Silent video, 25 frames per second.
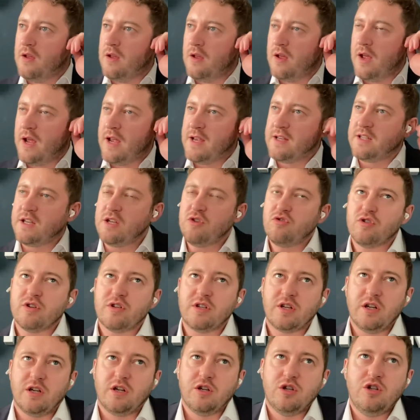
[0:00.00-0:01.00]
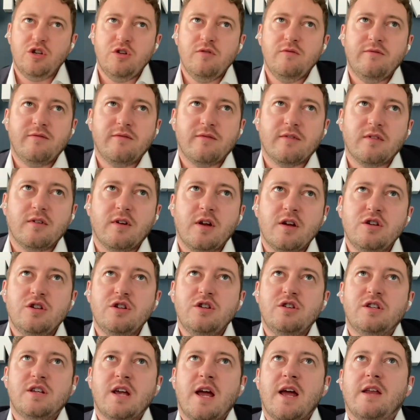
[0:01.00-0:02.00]
it's interesting because you've, as you
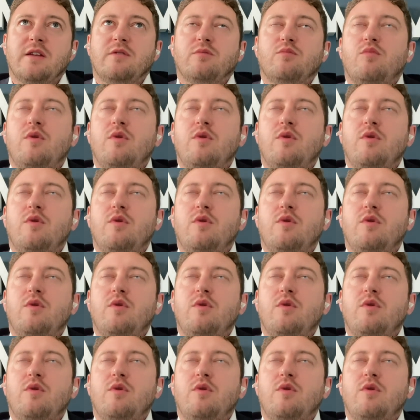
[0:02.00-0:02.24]
said,